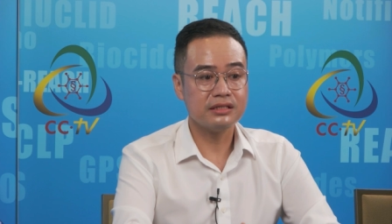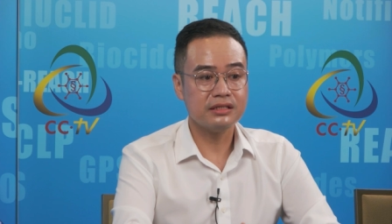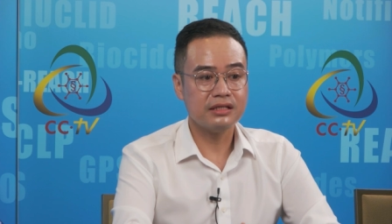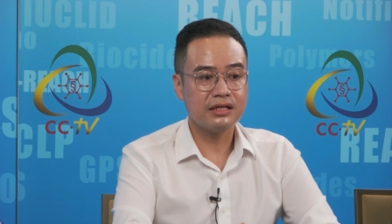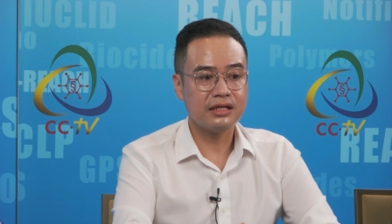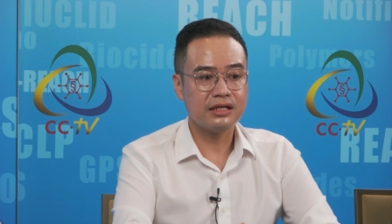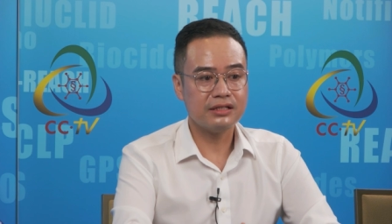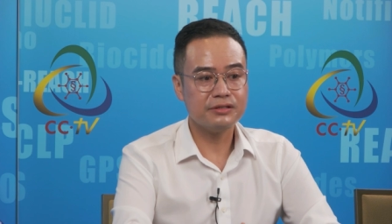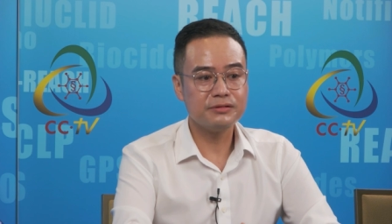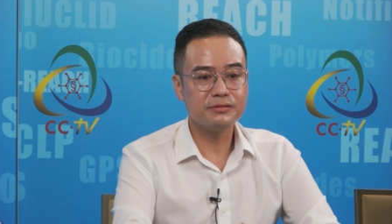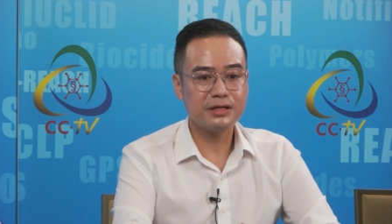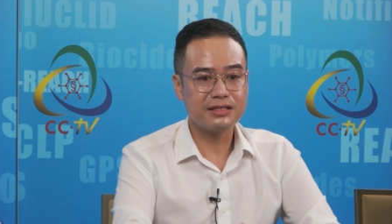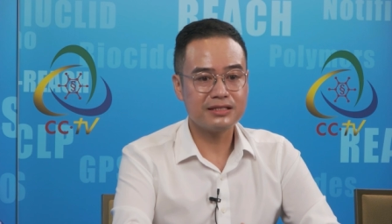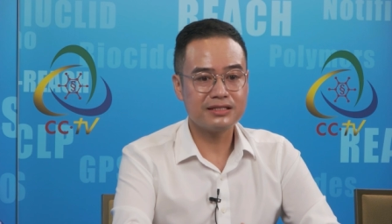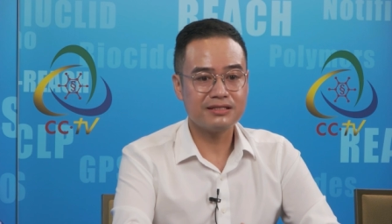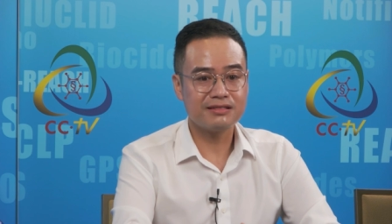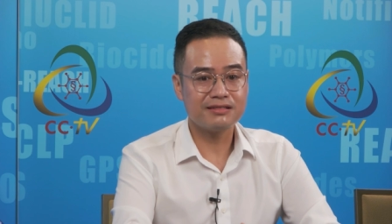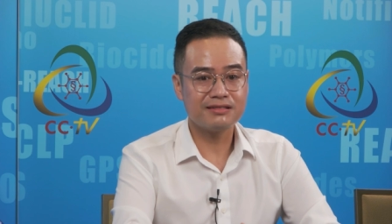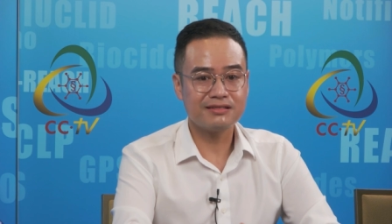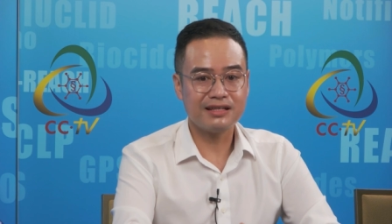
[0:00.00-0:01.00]
I do
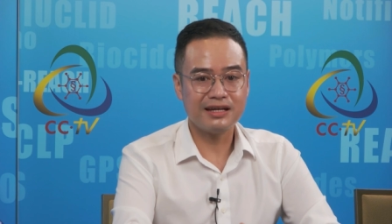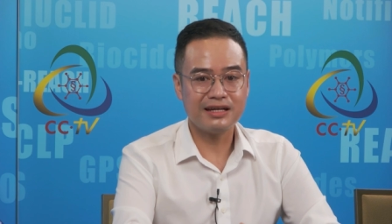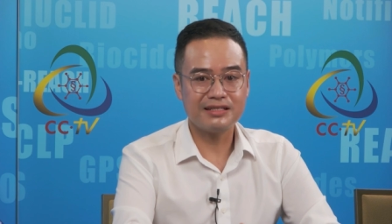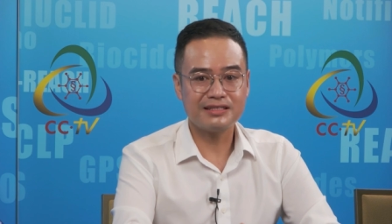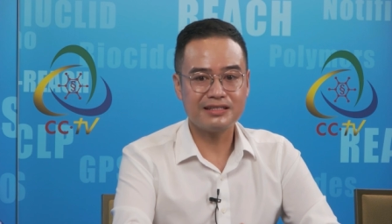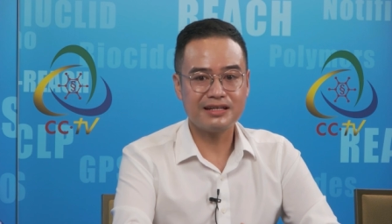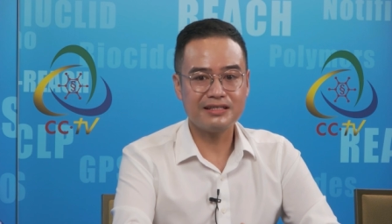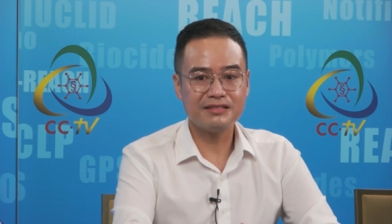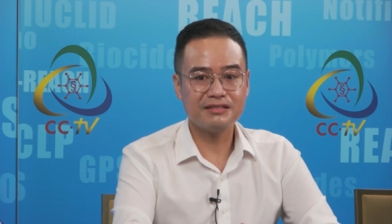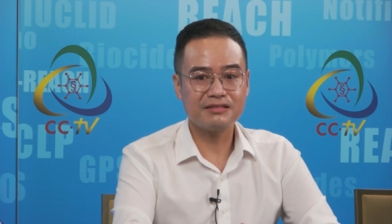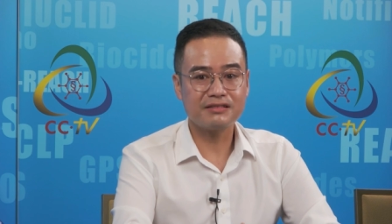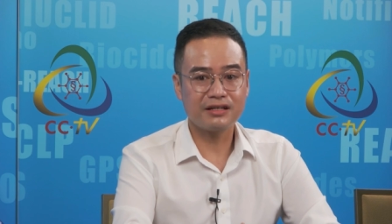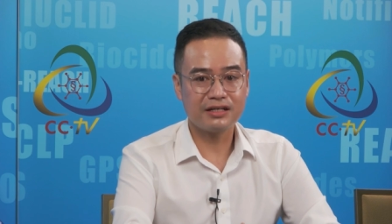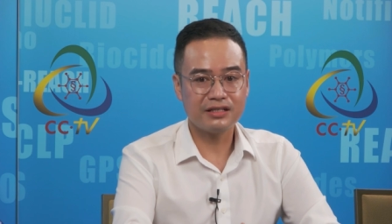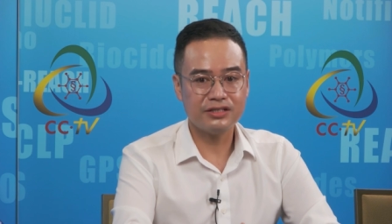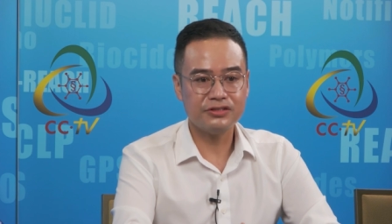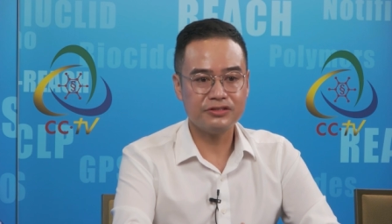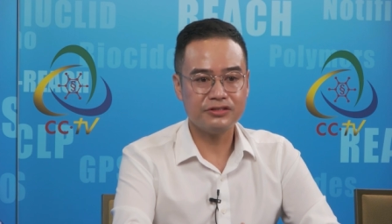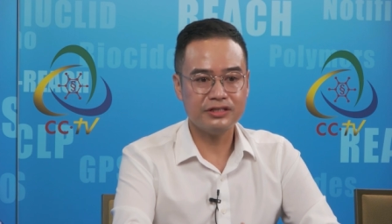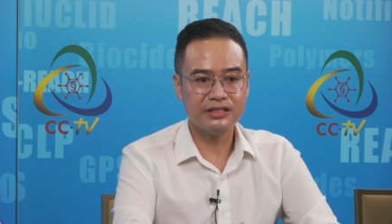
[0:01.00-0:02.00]
understand that the
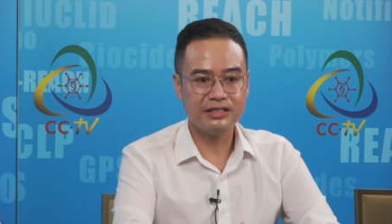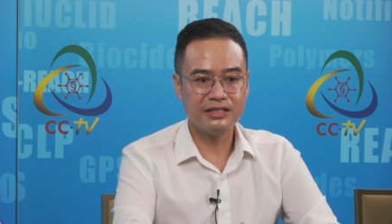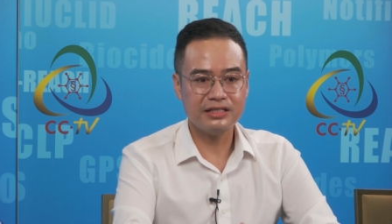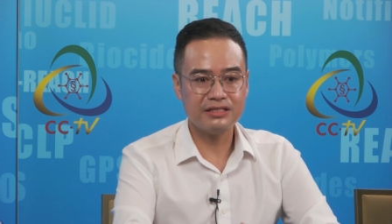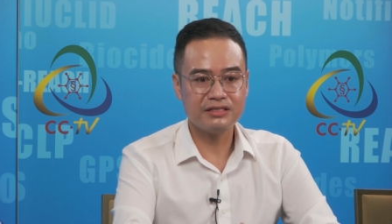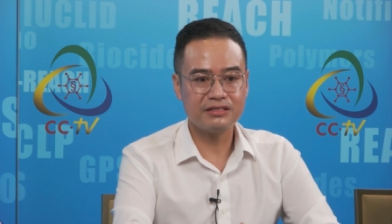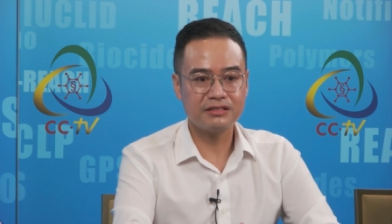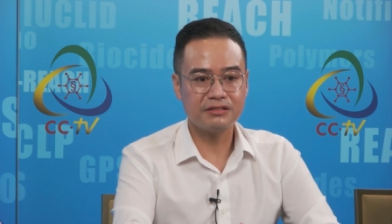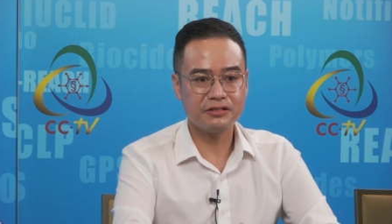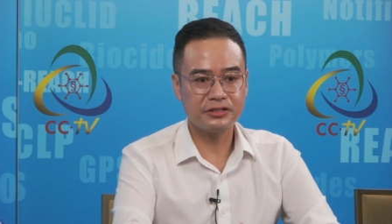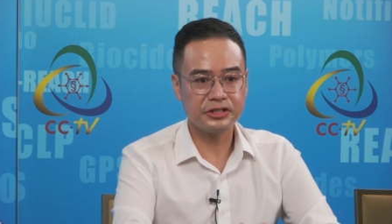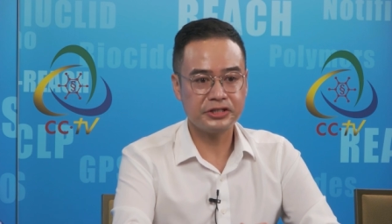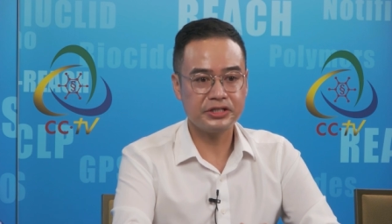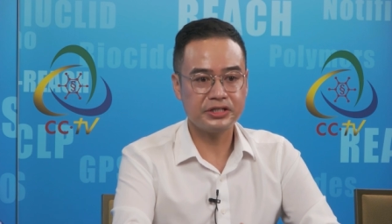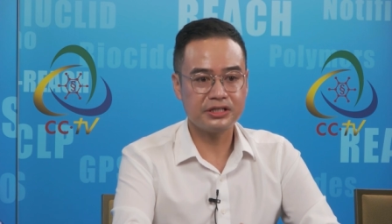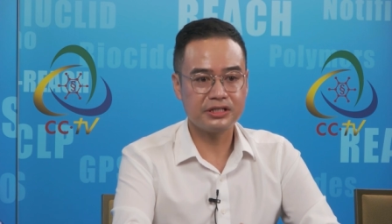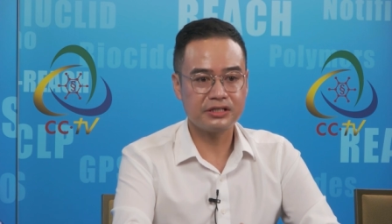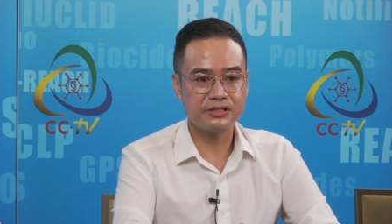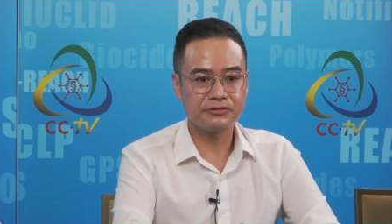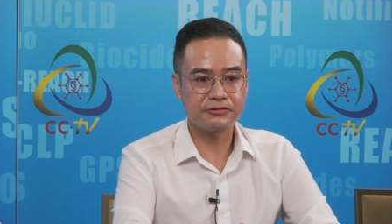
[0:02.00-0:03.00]
country in the re
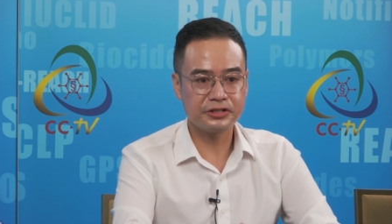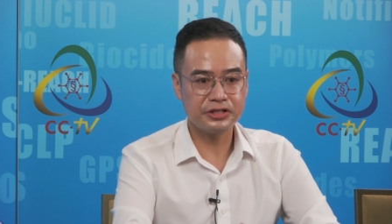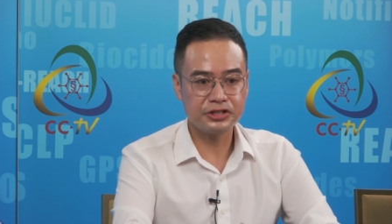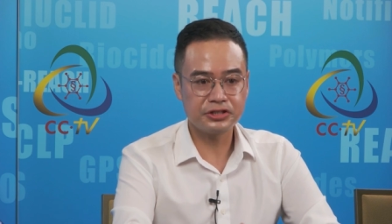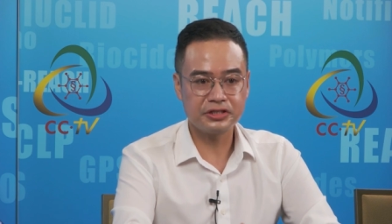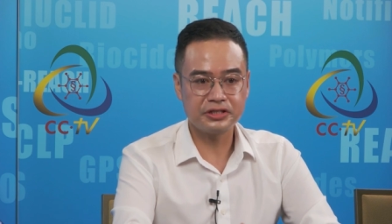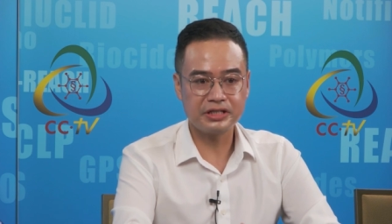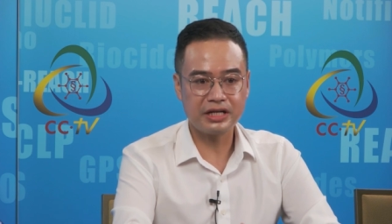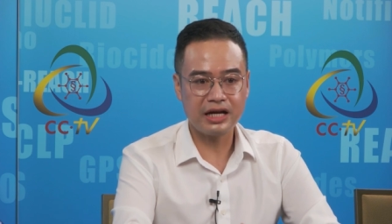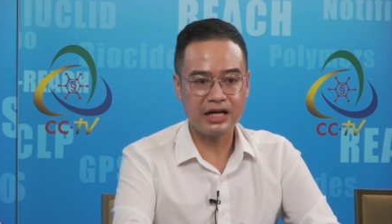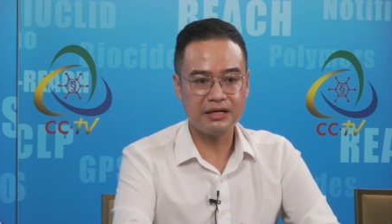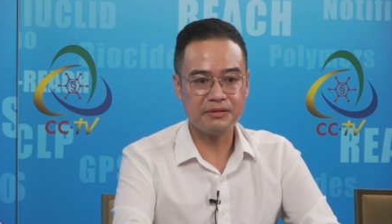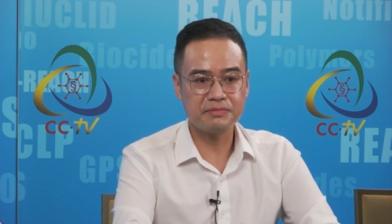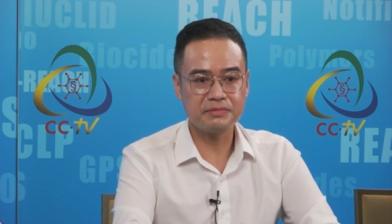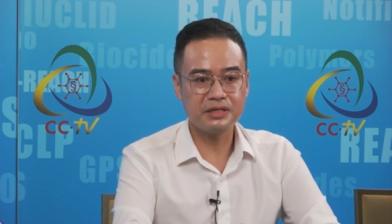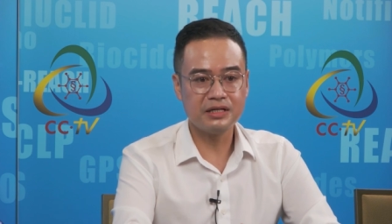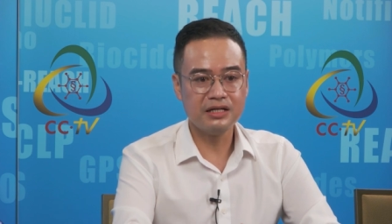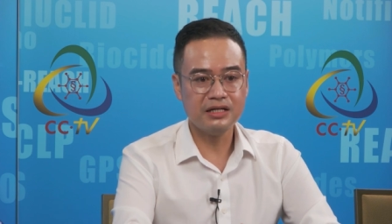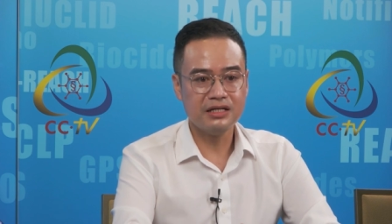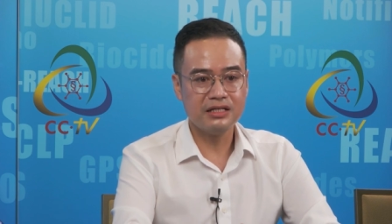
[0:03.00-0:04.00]
uh, region have
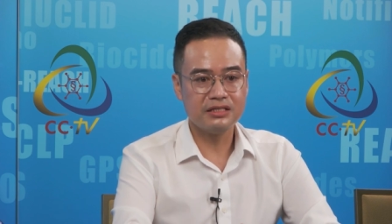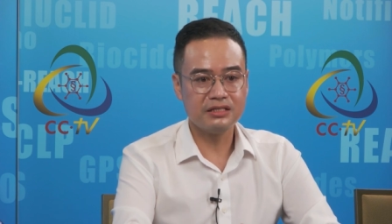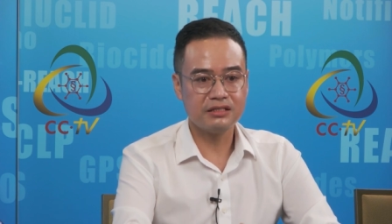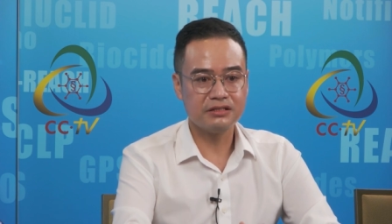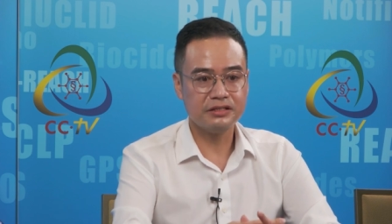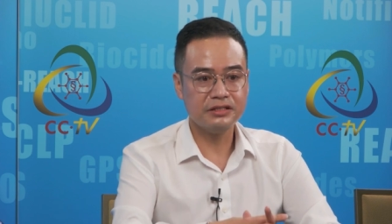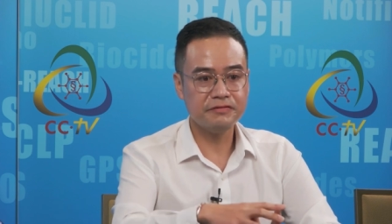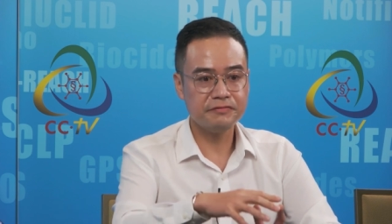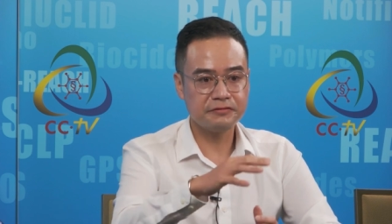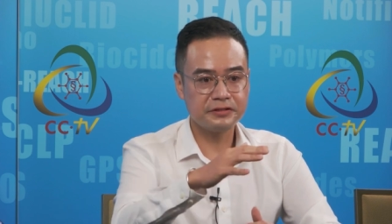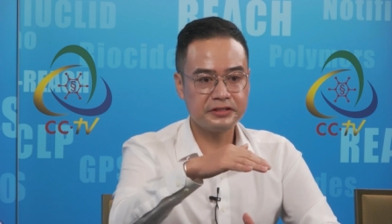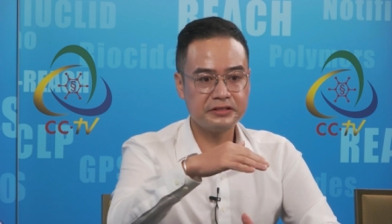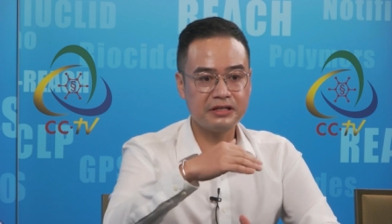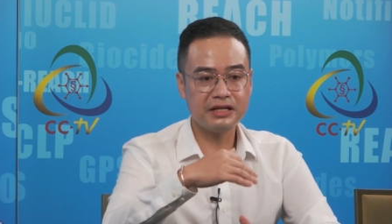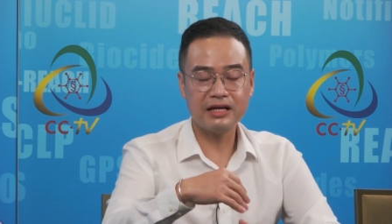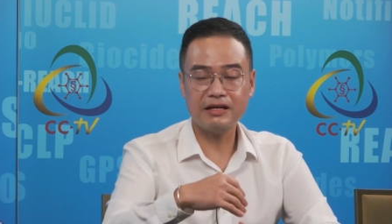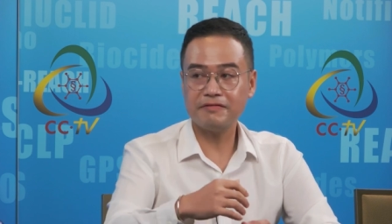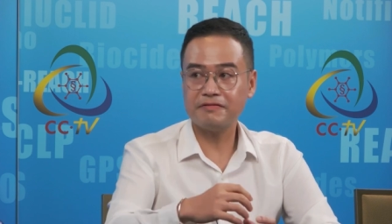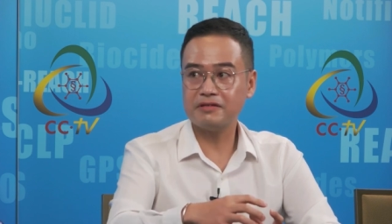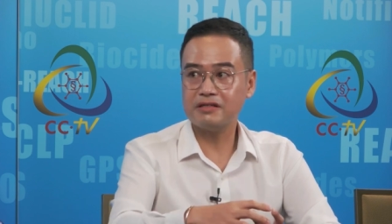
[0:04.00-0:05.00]
the different
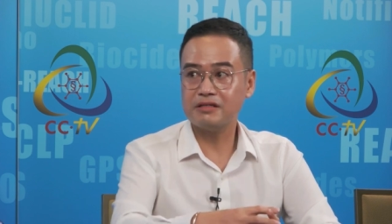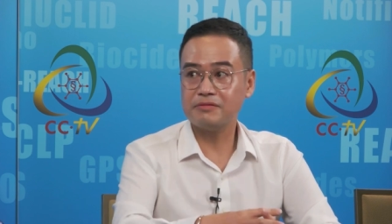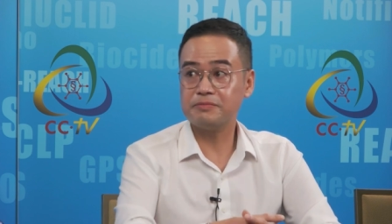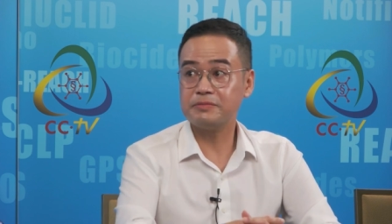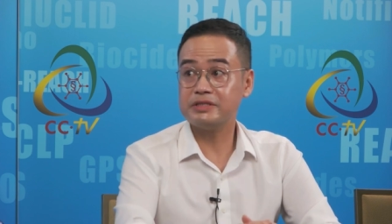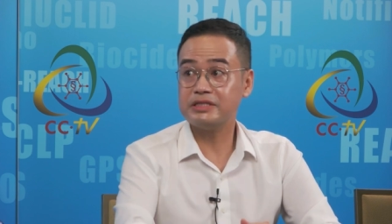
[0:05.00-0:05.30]
level of